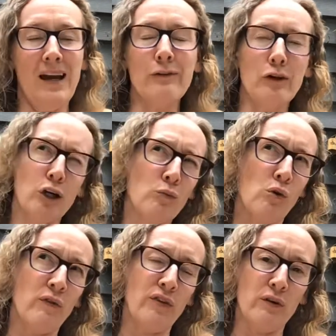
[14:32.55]
Kind of a
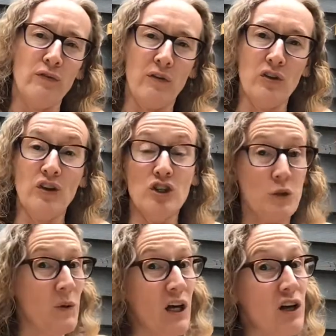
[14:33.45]
good rule of thumb for
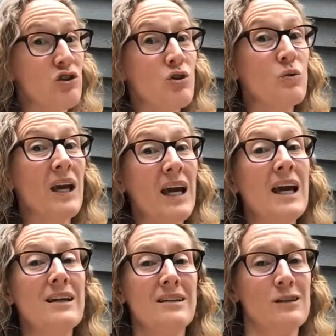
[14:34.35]
everything. Just because you
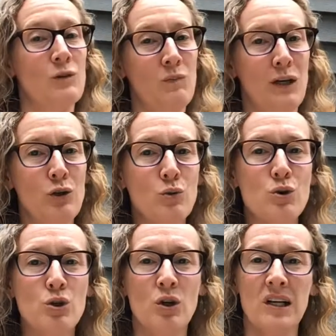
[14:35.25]
can doesn't mean
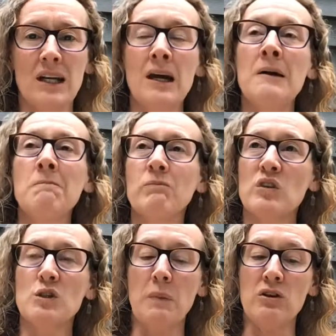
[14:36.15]
you should,
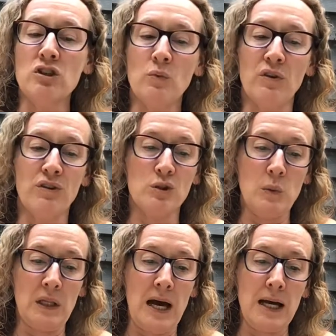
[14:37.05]
especially with
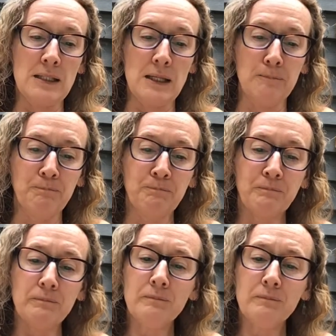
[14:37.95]
this relaxin.